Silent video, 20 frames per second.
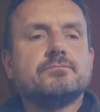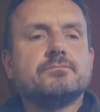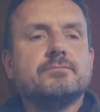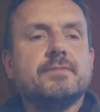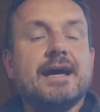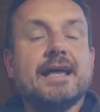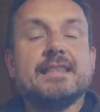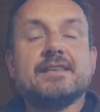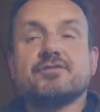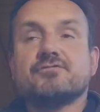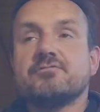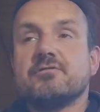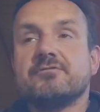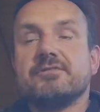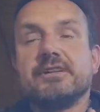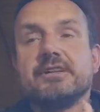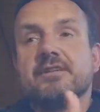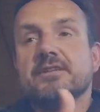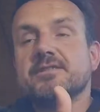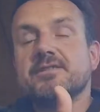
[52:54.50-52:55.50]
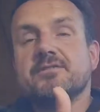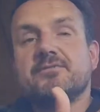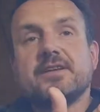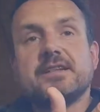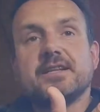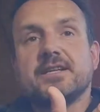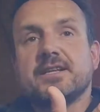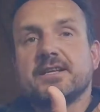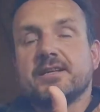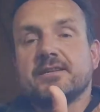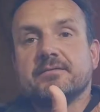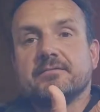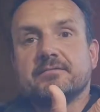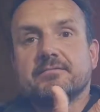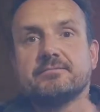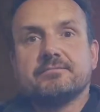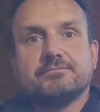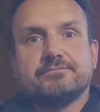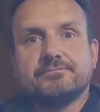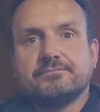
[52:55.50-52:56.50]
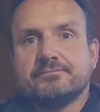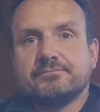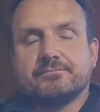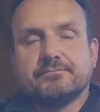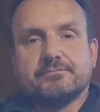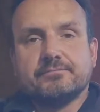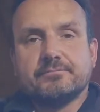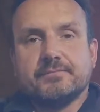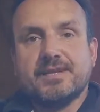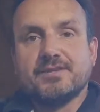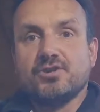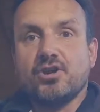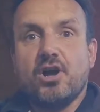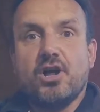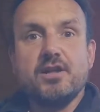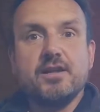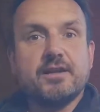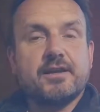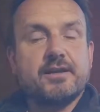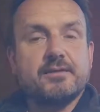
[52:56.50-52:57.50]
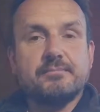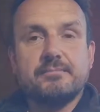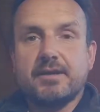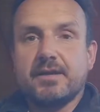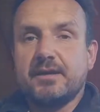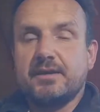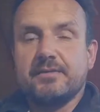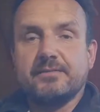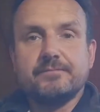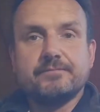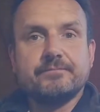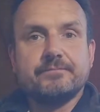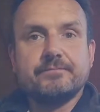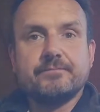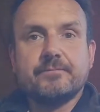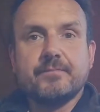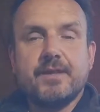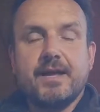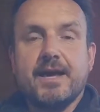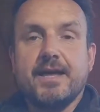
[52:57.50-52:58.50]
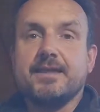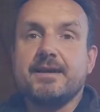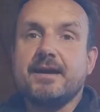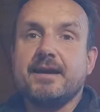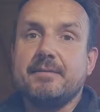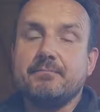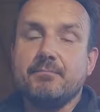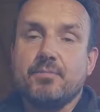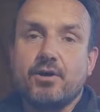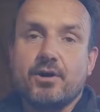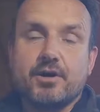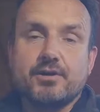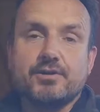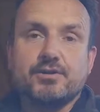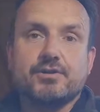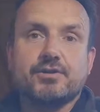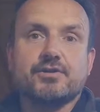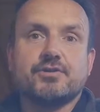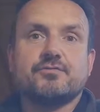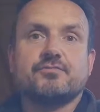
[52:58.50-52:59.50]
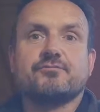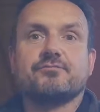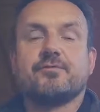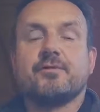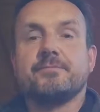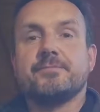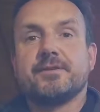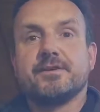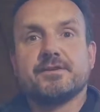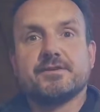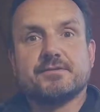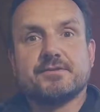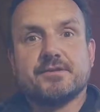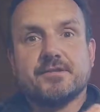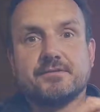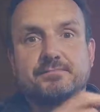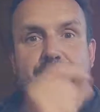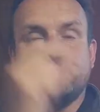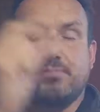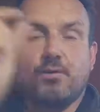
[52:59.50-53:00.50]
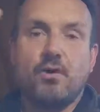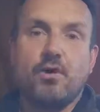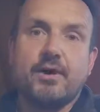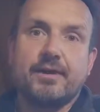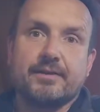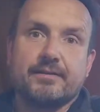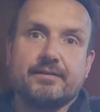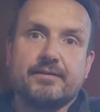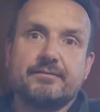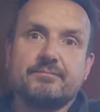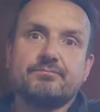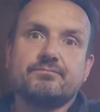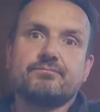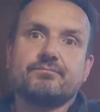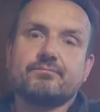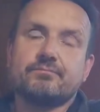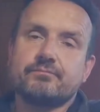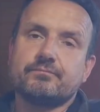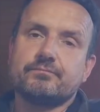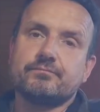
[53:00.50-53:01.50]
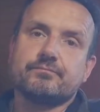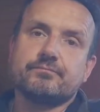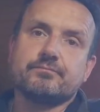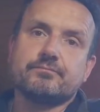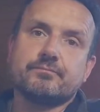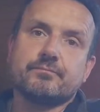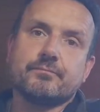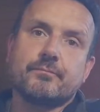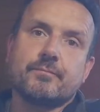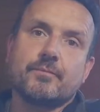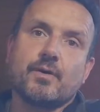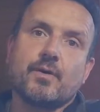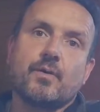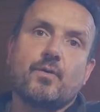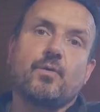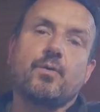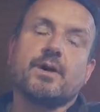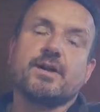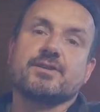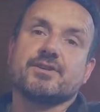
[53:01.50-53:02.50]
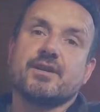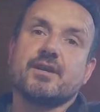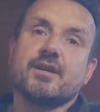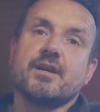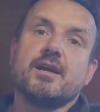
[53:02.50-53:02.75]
it's revealed as divinity. That's all it can be. And it emerges from this point, which